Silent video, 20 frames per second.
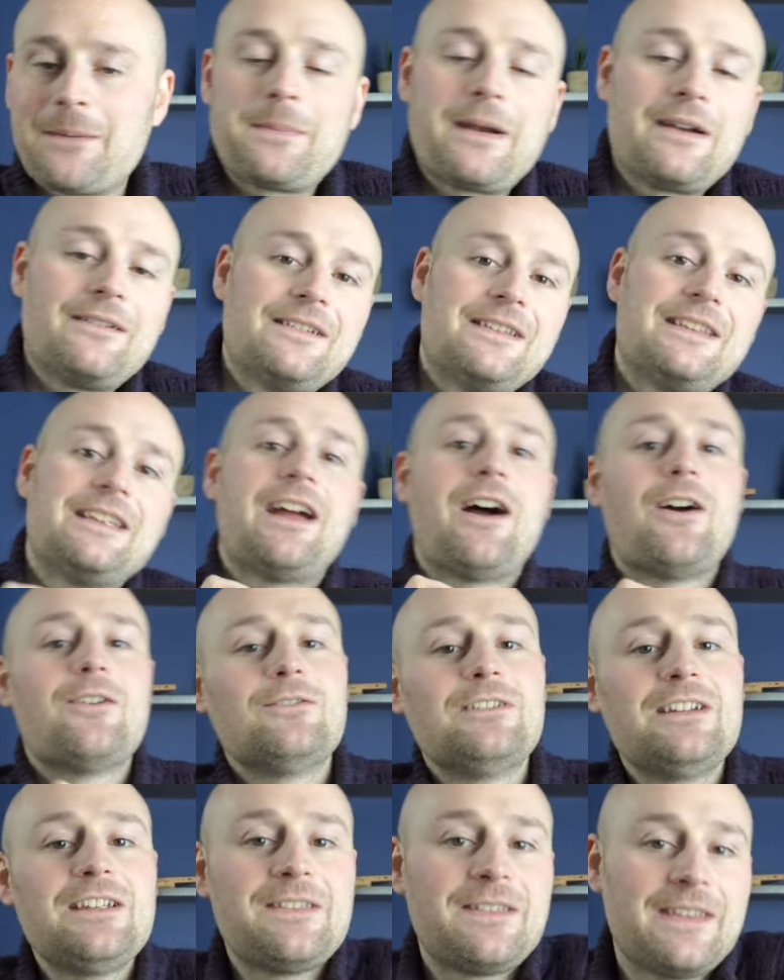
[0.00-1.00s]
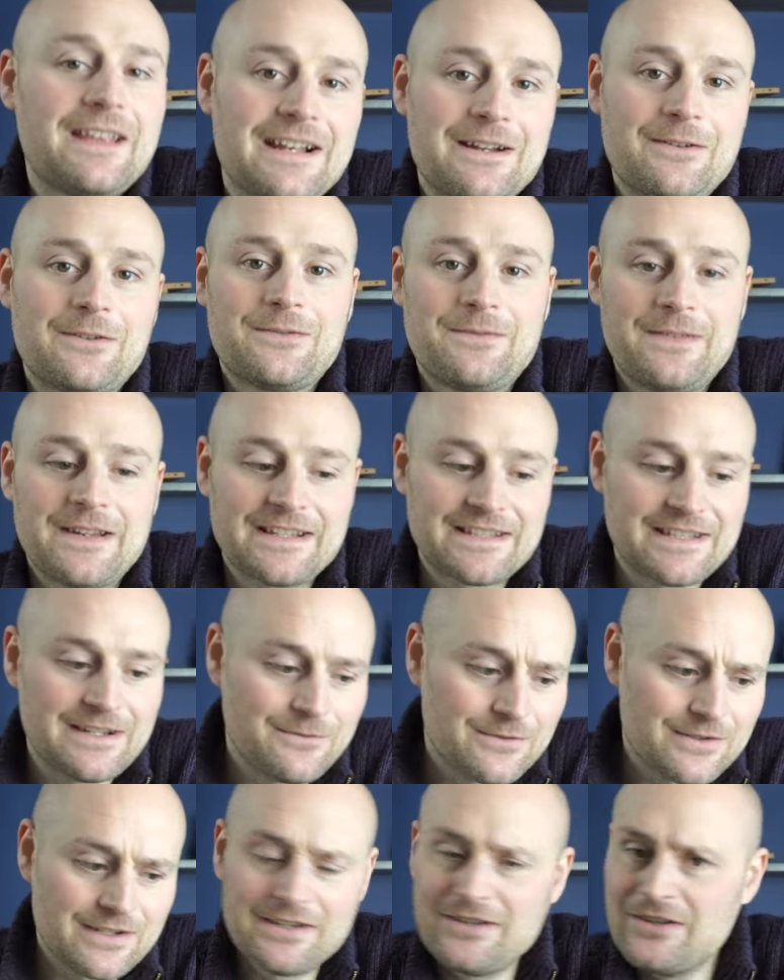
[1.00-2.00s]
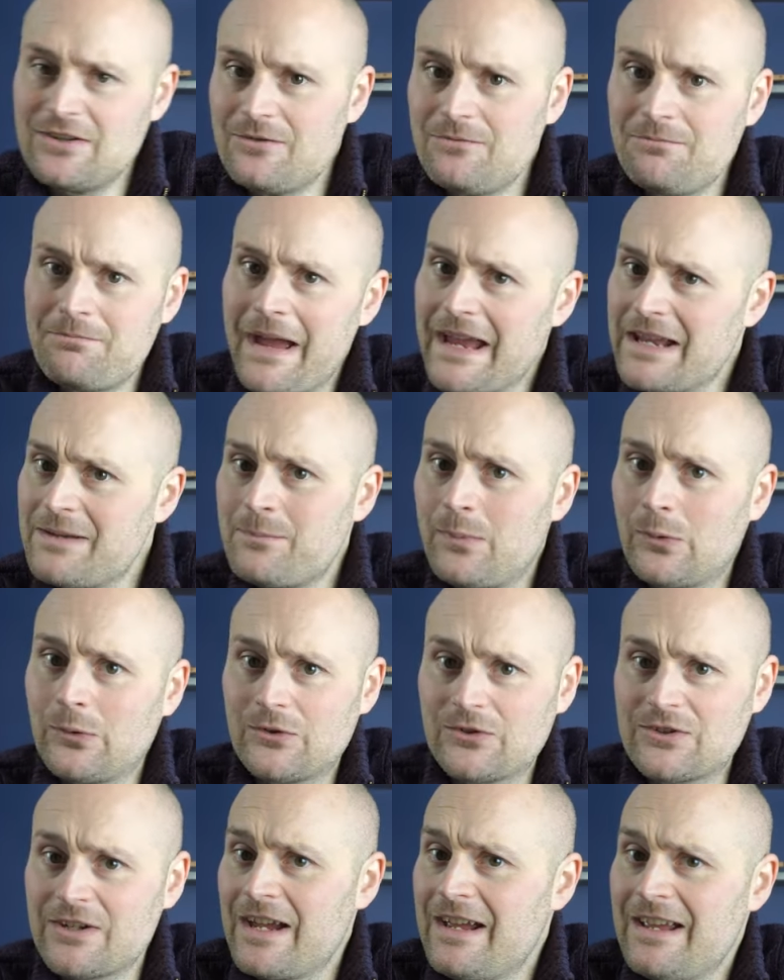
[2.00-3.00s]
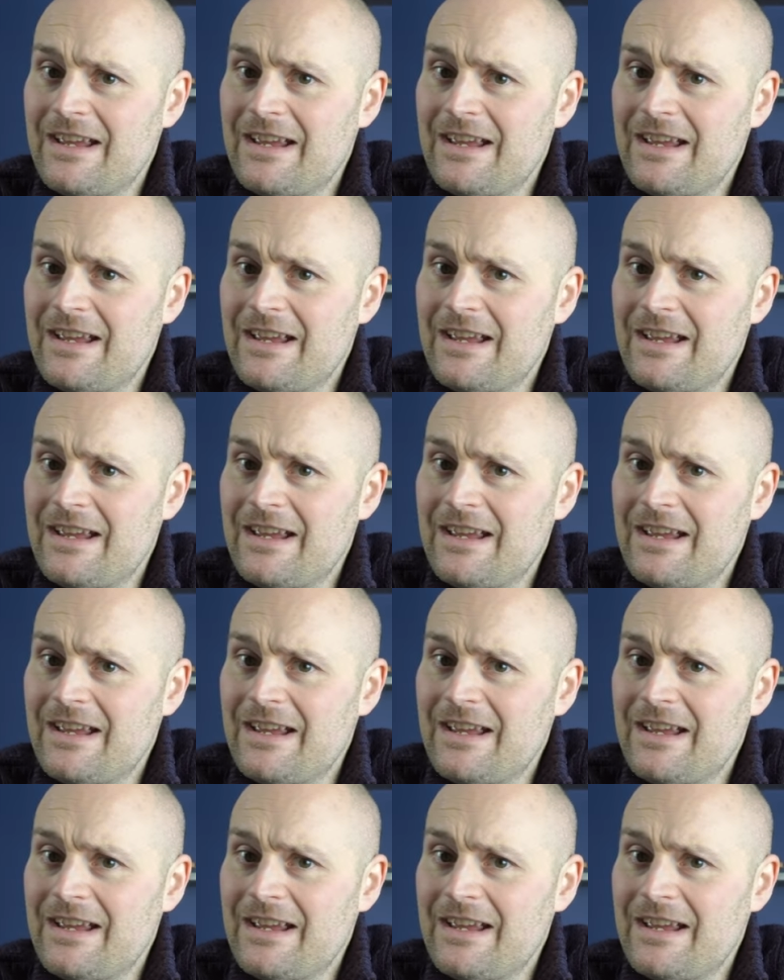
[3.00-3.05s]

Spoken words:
Apparently the only thing that would fix it was a new mainboard,